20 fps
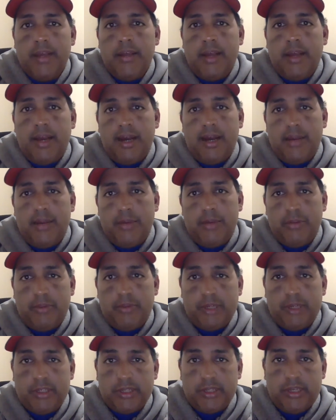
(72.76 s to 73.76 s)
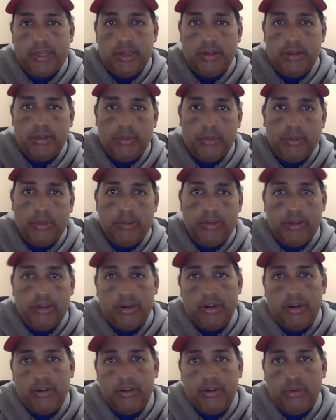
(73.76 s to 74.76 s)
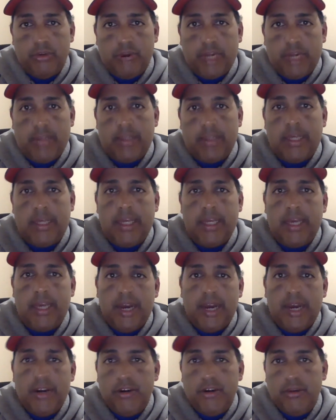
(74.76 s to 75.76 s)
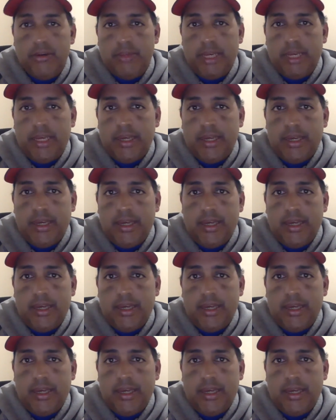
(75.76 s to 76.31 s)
um, especially you know the ones that are directly under me.